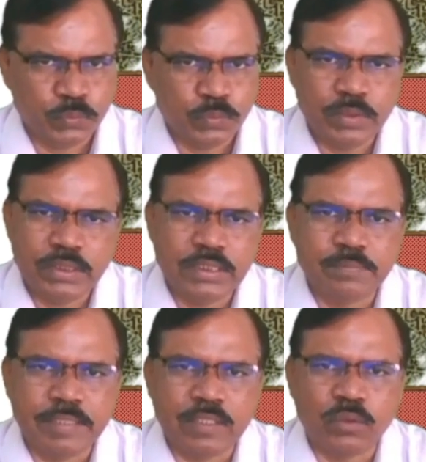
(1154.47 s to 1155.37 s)

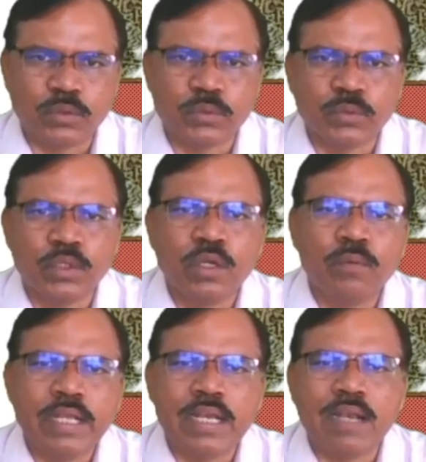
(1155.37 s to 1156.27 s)

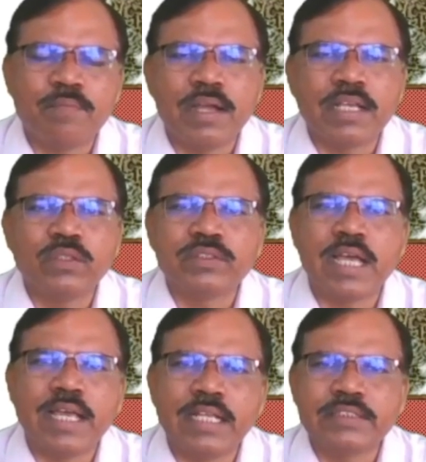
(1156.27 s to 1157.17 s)
While alpha gives
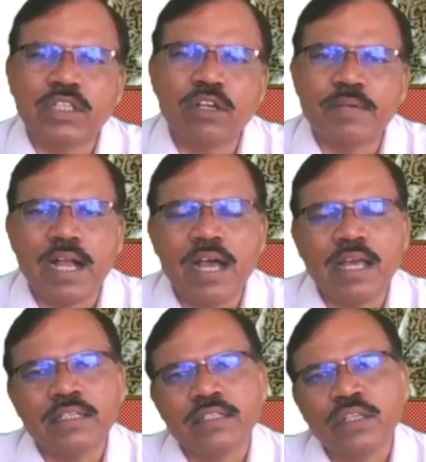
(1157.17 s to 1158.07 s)
direction of
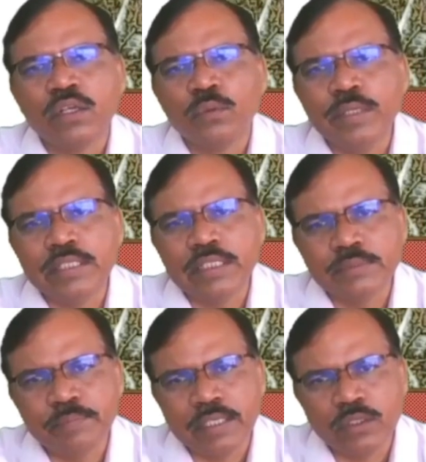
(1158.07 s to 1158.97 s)
R with
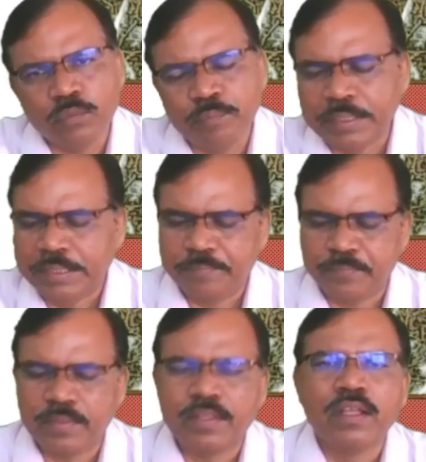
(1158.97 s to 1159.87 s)
respect to P.
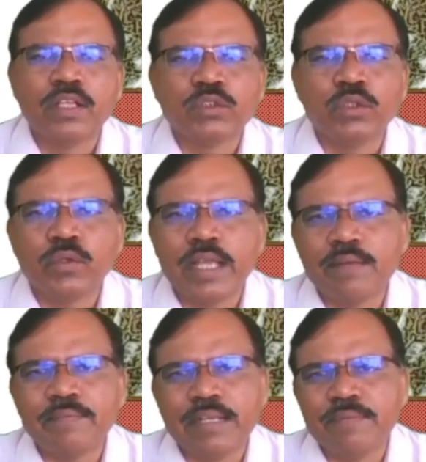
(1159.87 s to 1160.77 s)
So you
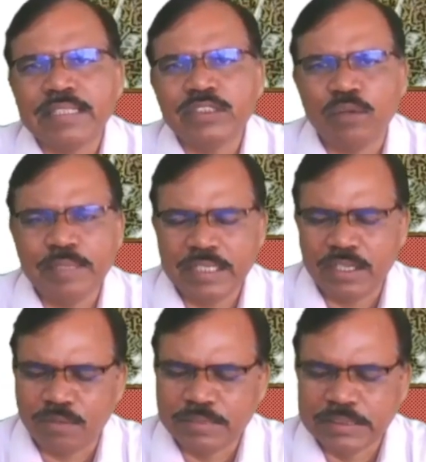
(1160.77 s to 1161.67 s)
can find by
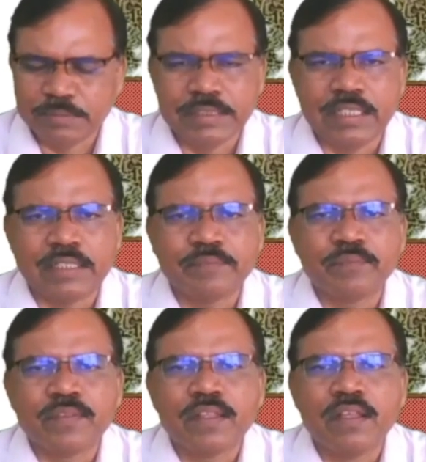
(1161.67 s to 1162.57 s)
geometry of this figure.
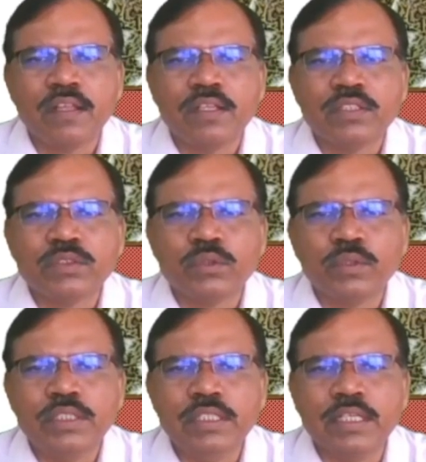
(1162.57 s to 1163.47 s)

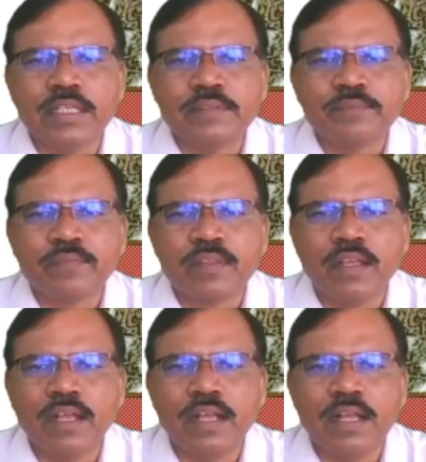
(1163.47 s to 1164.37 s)
So here,
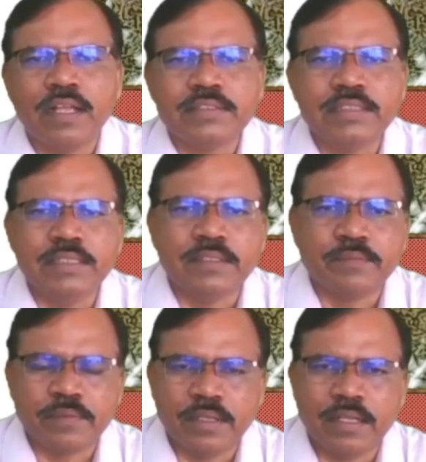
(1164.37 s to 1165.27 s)

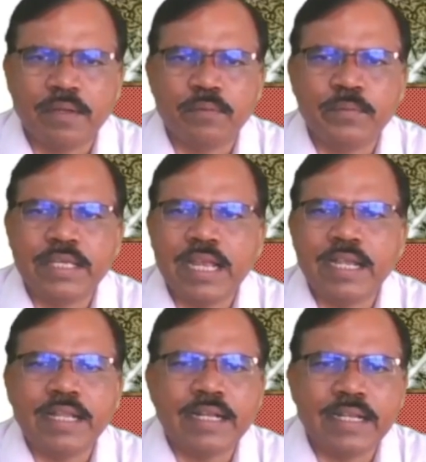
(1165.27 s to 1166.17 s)
see, we
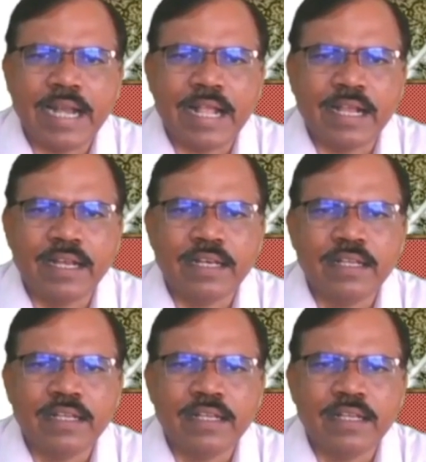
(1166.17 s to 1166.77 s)
can take triangle